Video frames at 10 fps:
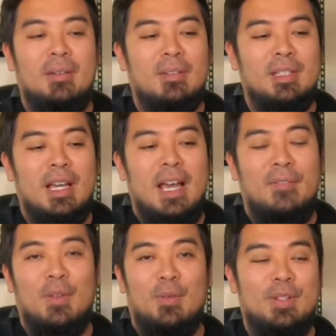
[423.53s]
See, I
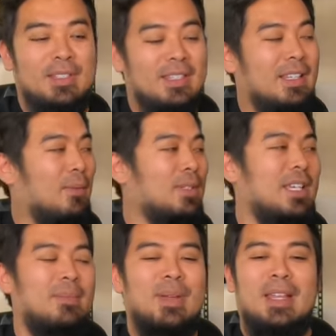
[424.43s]
have the, I was
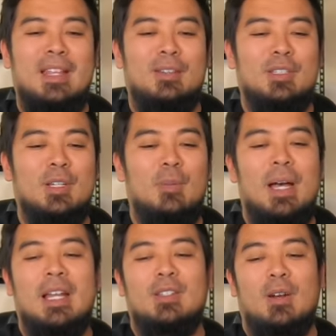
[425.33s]
like, man, that looks so
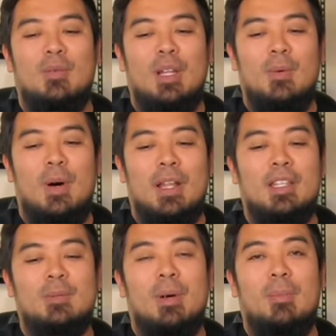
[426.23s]
bad. So I really wanted
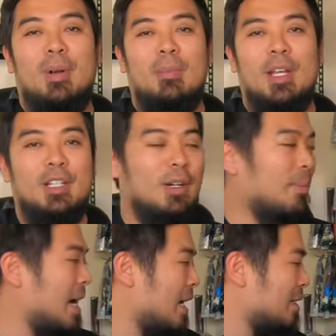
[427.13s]
this bumper to make sure it
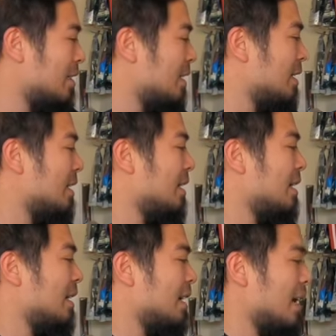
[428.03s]
matched.
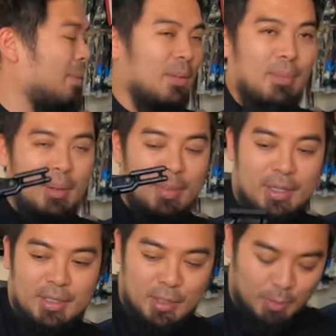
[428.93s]
He gave me the
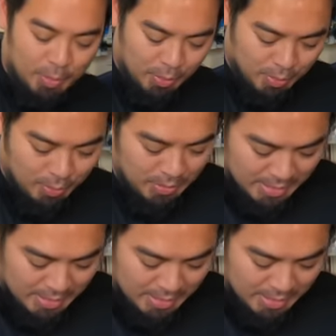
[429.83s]
bumper, super cool.